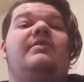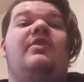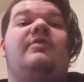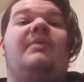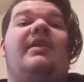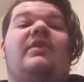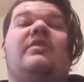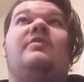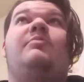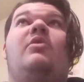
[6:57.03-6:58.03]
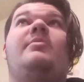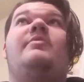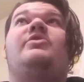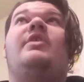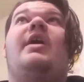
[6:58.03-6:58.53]
have to go to my doctor's
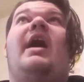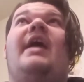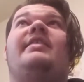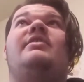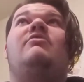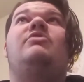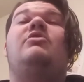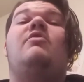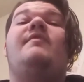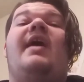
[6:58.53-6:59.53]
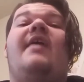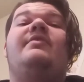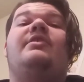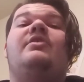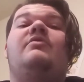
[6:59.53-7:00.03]
appointment, which I still don't know if I have
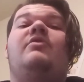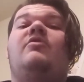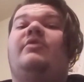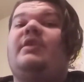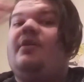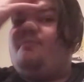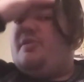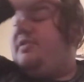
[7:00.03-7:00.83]
it go oh, or not,